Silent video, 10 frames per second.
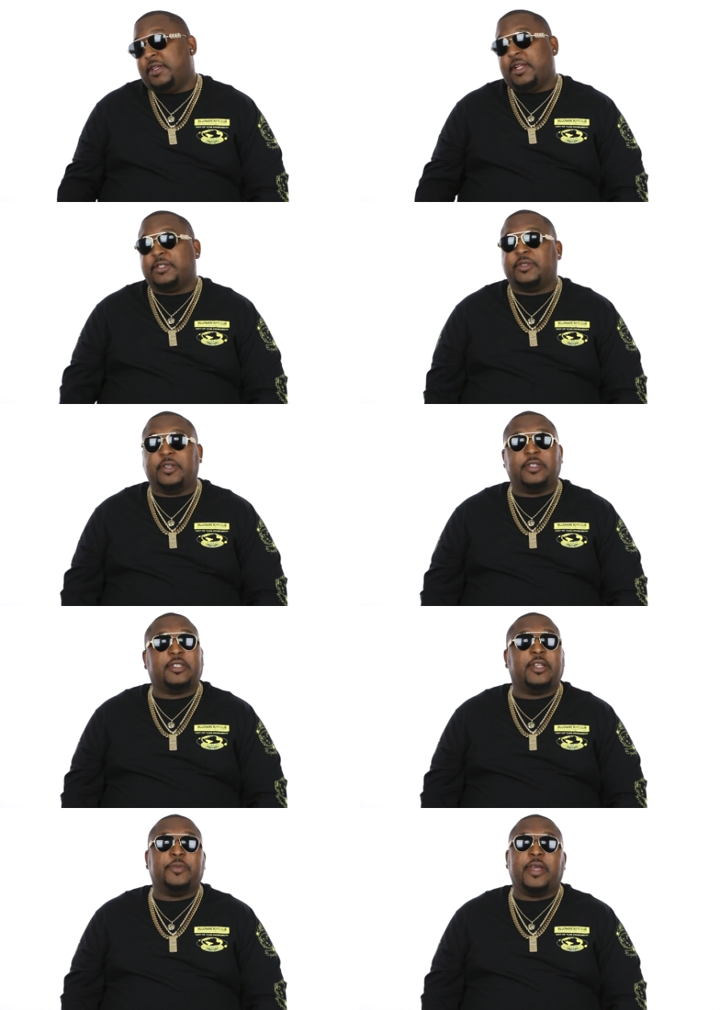And that's when they were
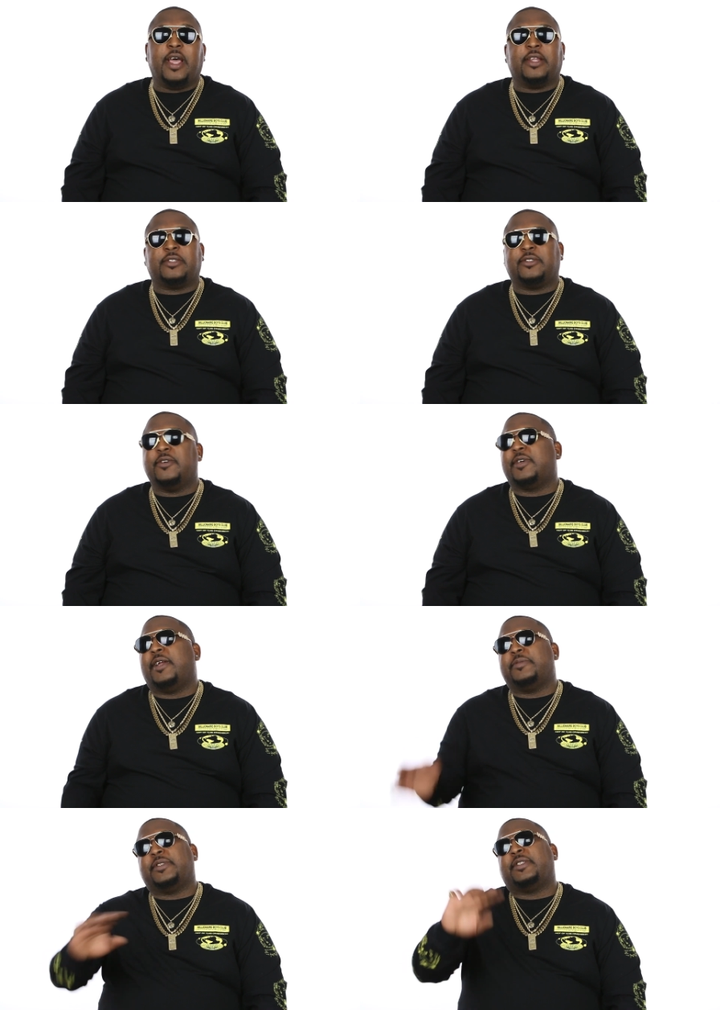telling me I had a stroke, and
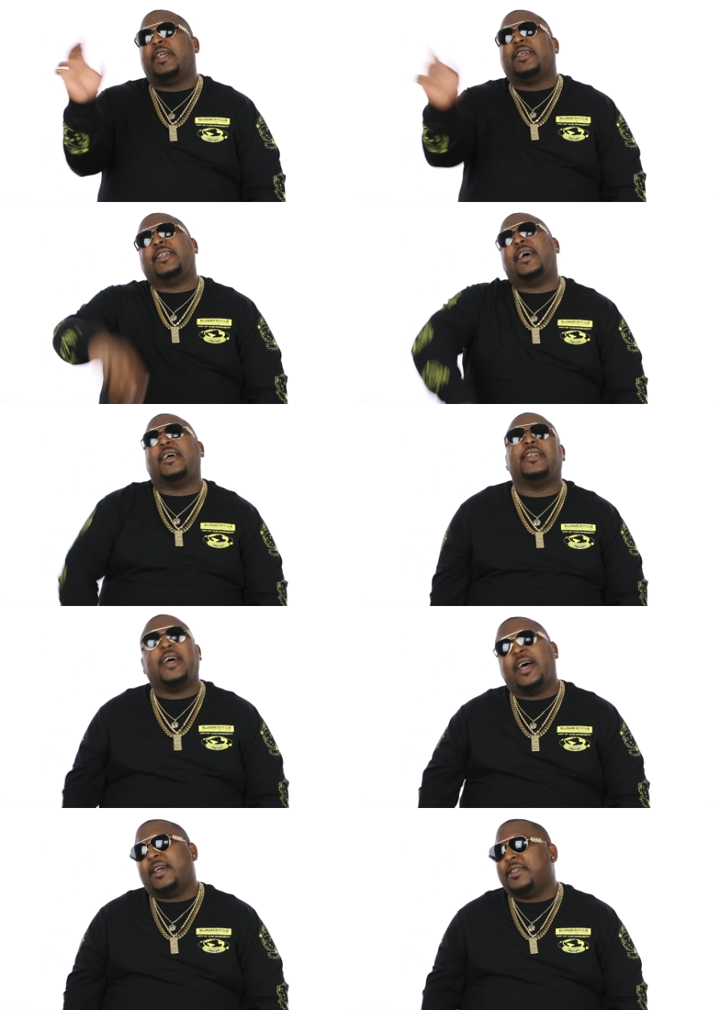I'm just like, nah,
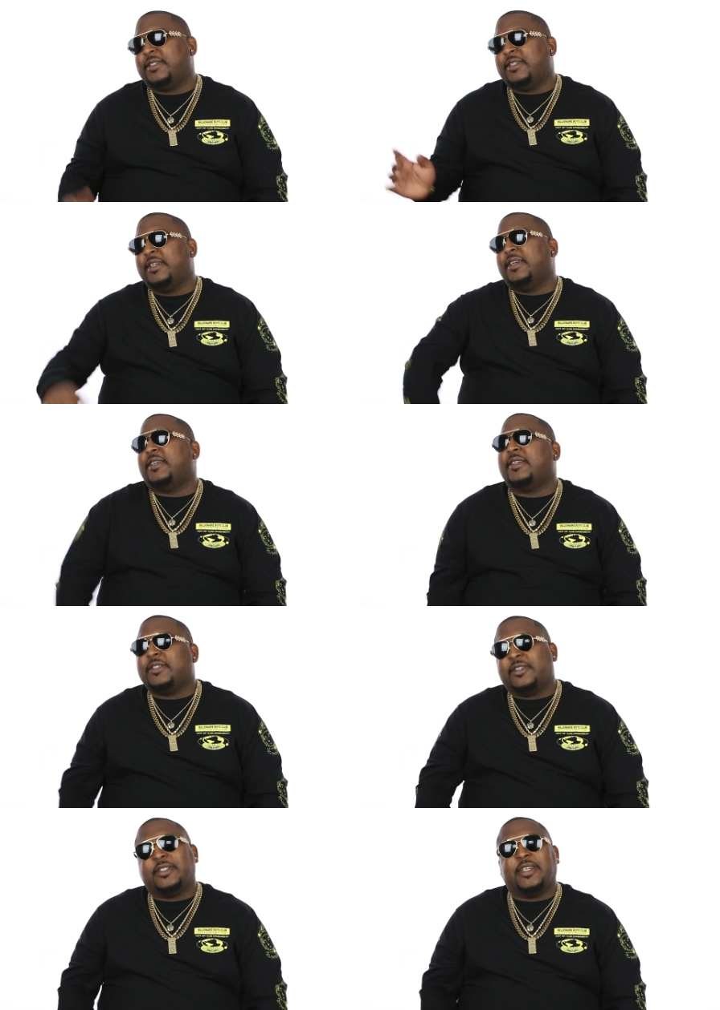nah.
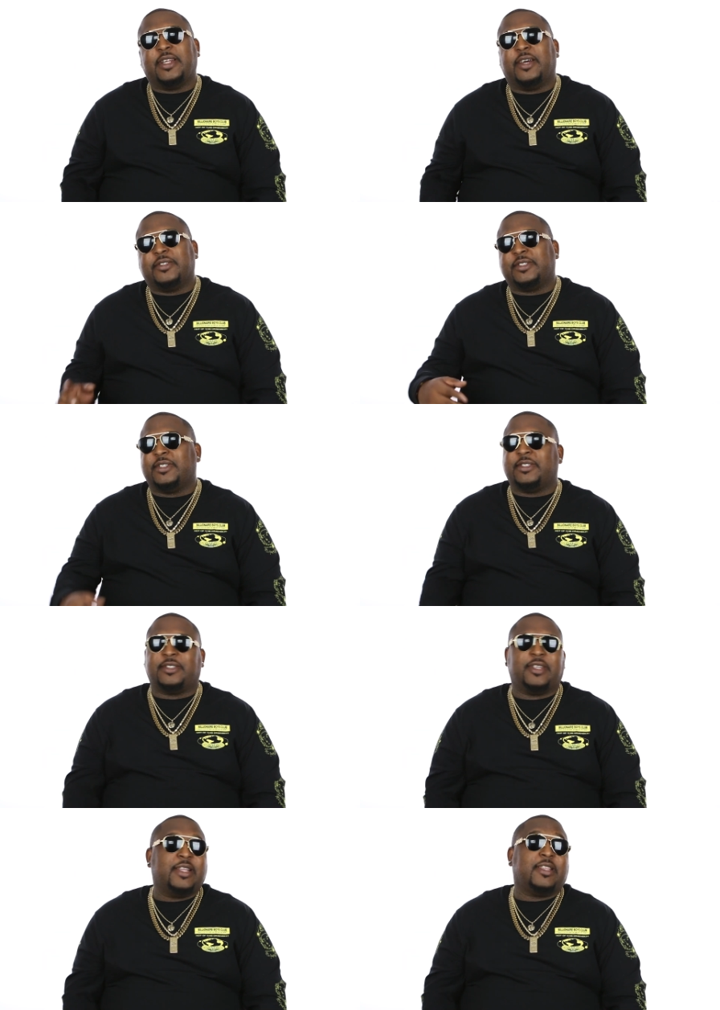you know, and I was
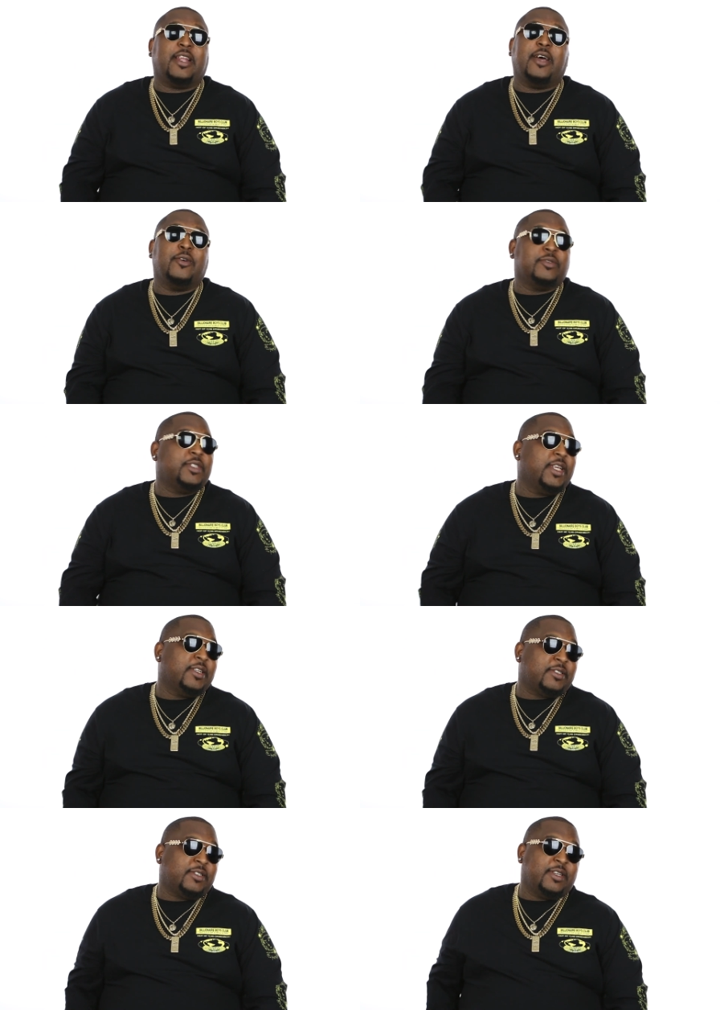just, I thought I
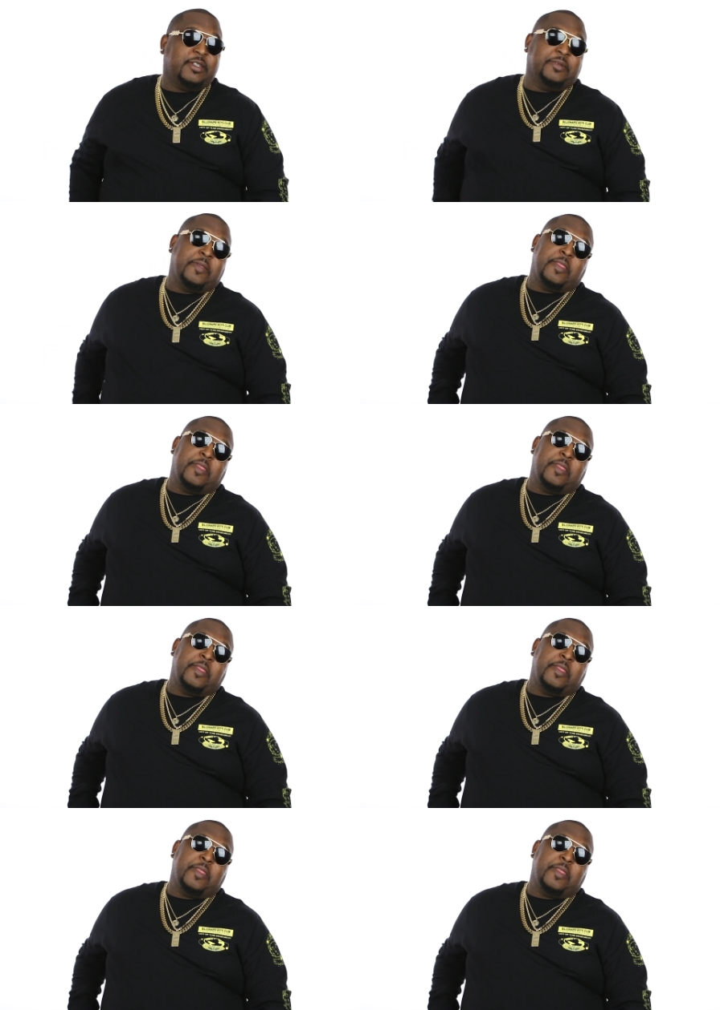OD'd or something.